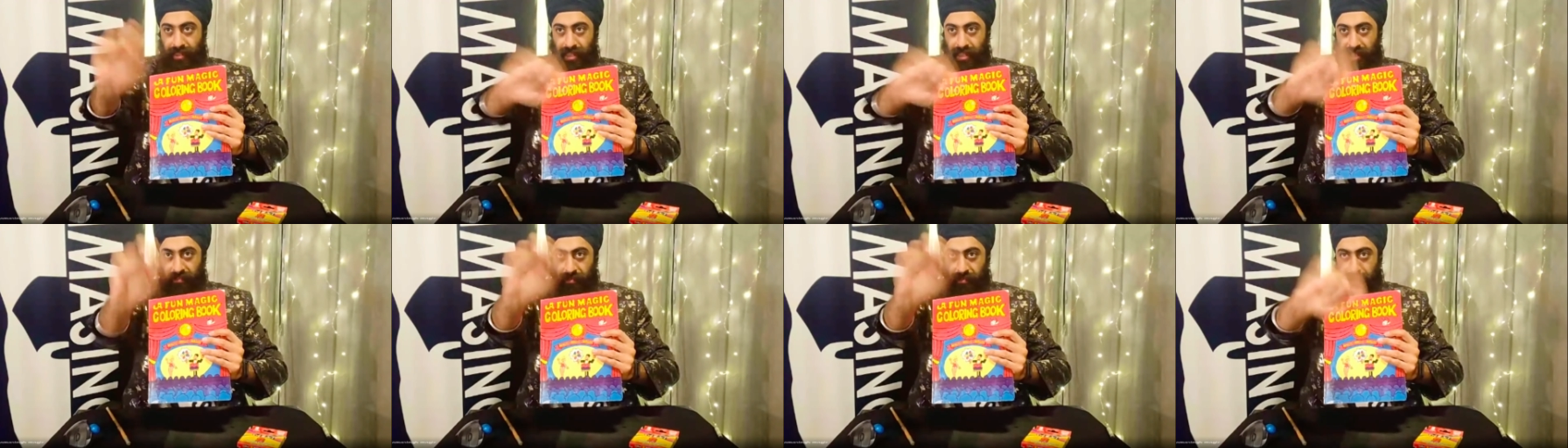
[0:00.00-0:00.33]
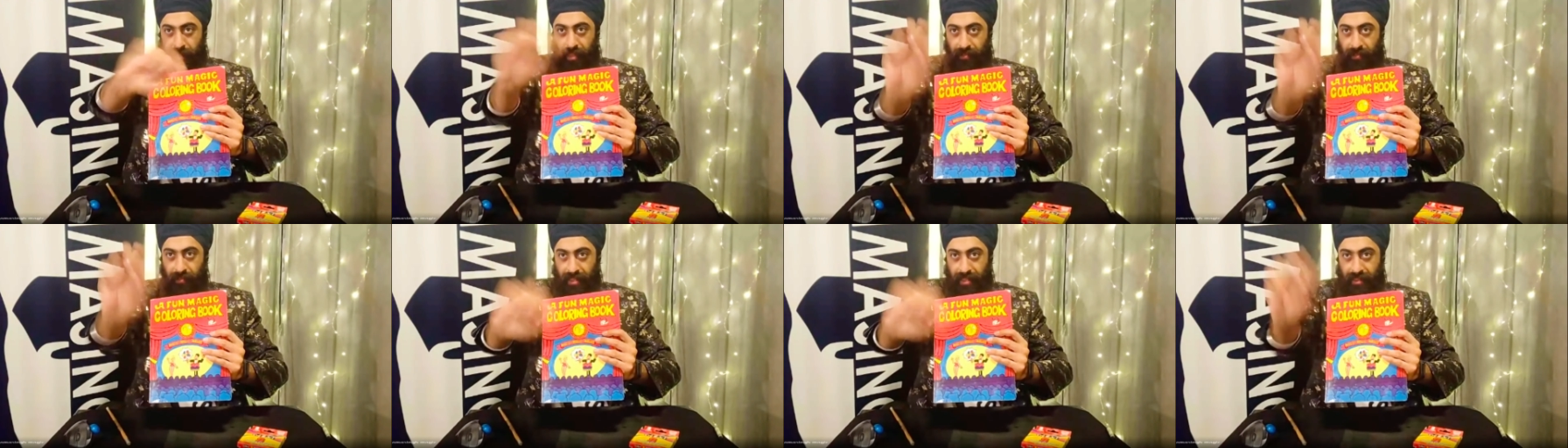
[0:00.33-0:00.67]
Yes,
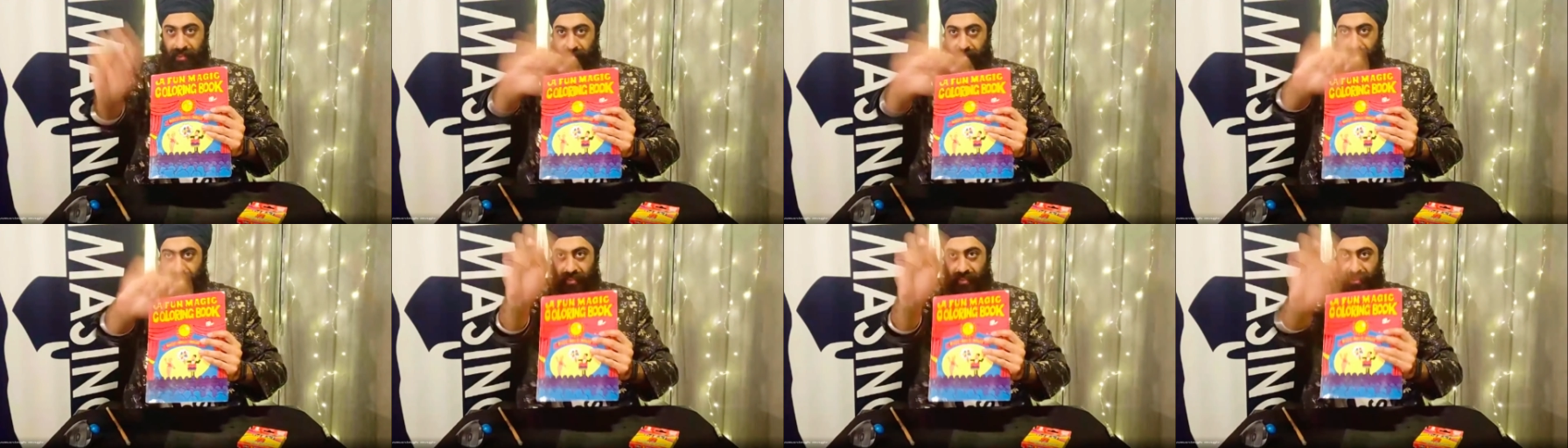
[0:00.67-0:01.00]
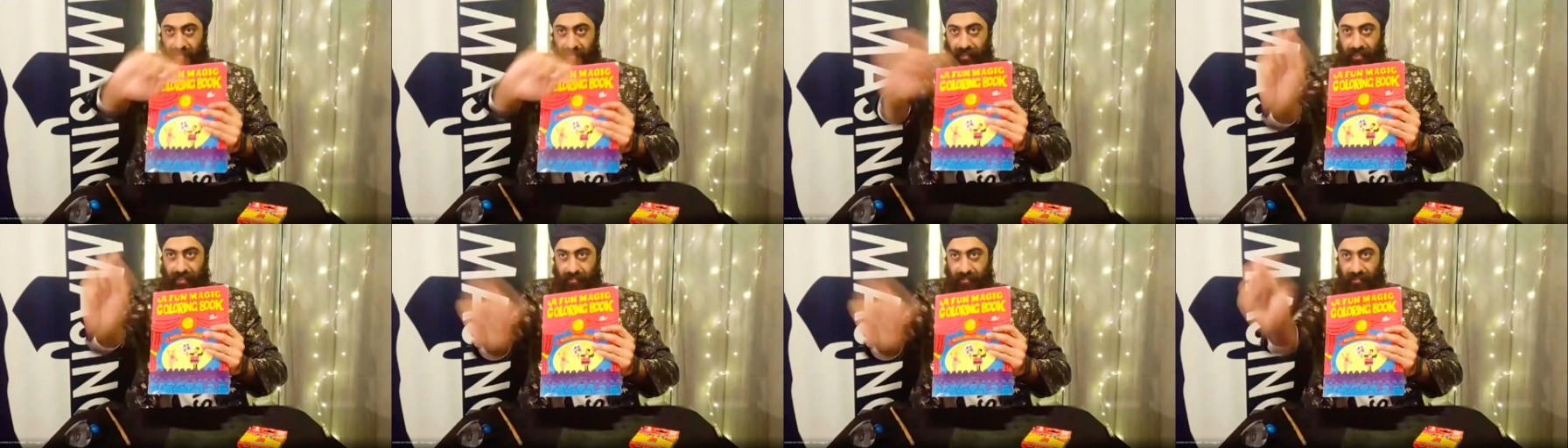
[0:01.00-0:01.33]
everybody, erase,
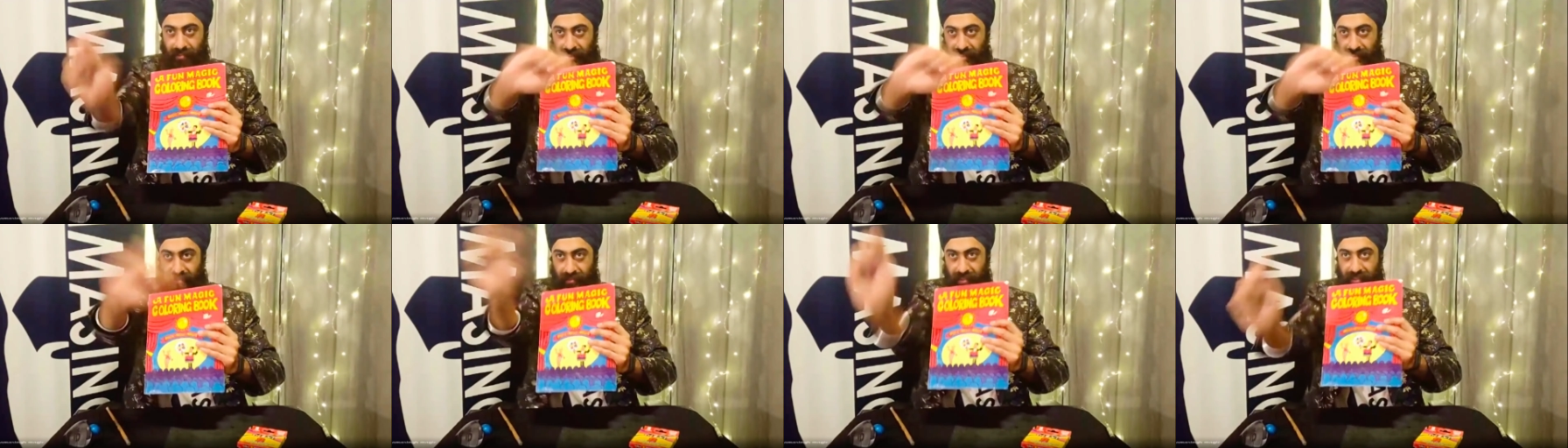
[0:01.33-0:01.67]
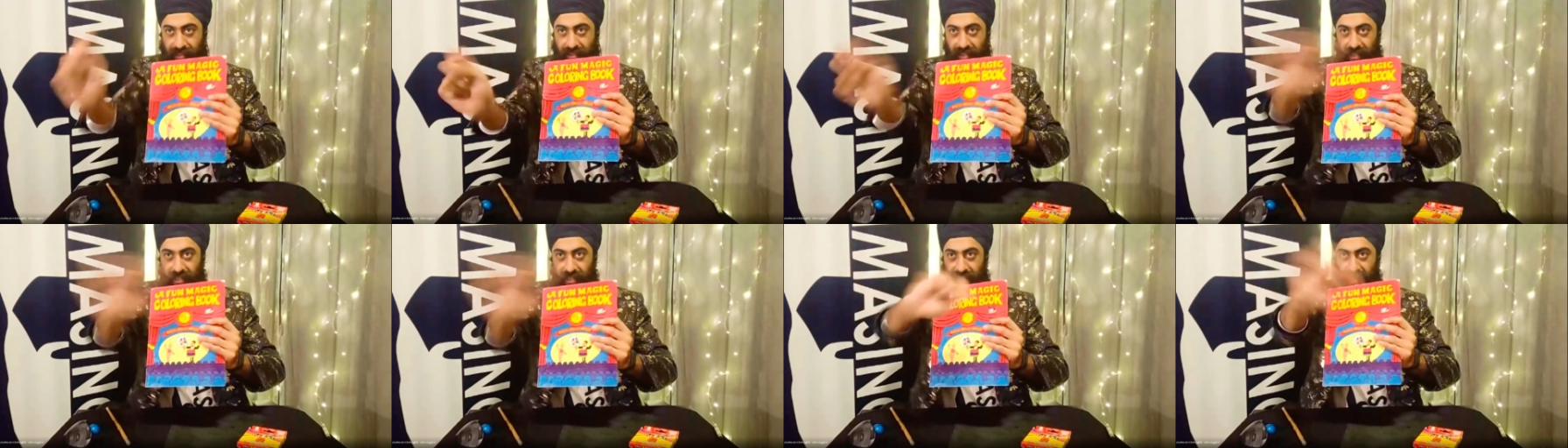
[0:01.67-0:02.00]
erase, erase, erase,
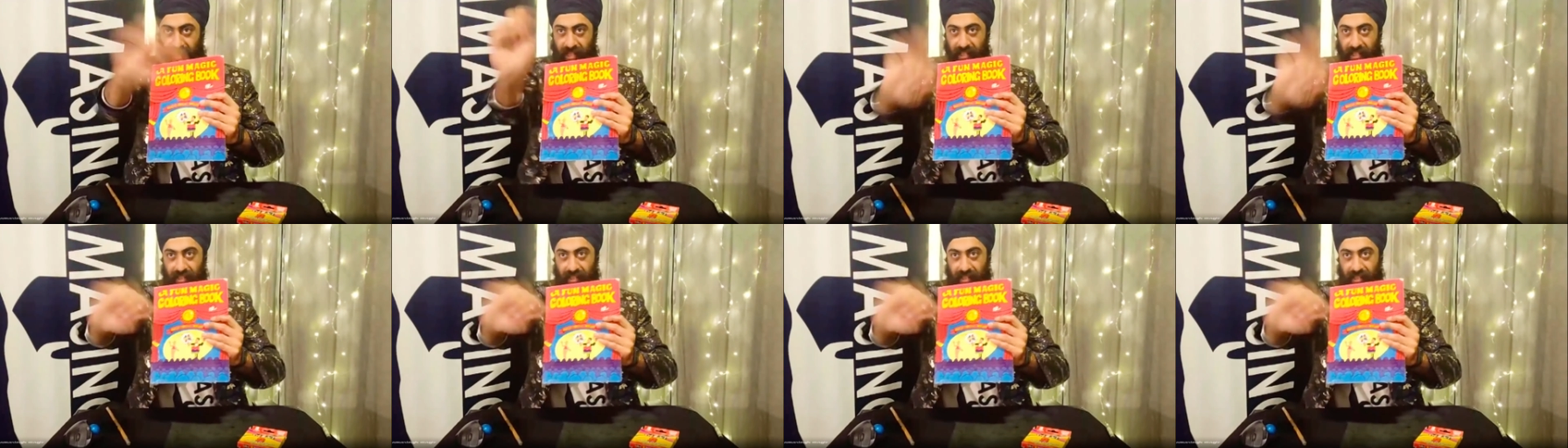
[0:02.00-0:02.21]
erase.